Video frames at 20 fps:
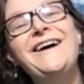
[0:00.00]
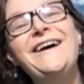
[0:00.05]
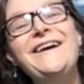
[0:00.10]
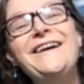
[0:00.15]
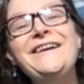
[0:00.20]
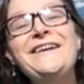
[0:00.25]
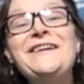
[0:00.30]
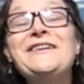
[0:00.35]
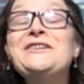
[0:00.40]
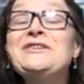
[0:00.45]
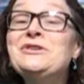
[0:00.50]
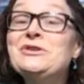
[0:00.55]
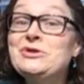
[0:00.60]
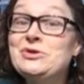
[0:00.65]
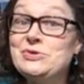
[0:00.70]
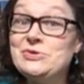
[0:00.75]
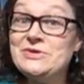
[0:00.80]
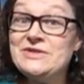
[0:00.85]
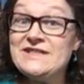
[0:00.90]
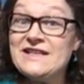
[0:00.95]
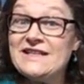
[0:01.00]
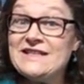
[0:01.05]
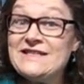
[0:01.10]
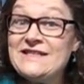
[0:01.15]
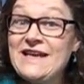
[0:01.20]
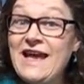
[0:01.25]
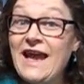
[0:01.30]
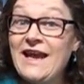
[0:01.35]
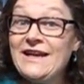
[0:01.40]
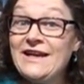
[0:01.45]
Hi,
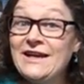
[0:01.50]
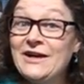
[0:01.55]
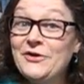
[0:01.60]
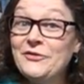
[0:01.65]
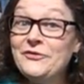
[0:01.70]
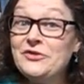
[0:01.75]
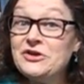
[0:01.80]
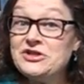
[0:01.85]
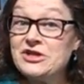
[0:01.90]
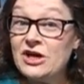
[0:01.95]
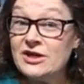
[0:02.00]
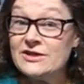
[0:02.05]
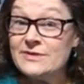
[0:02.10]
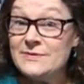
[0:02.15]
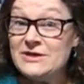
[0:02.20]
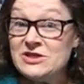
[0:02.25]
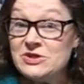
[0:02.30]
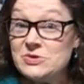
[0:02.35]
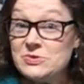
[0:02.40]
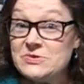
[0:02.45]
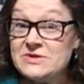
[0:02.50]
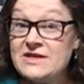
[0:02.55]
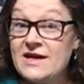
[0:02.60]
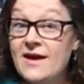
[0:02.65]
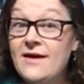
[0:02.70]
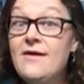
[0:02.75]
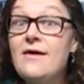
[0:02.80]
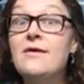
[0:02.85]
Jewells68 here for Talk to Me Tuesday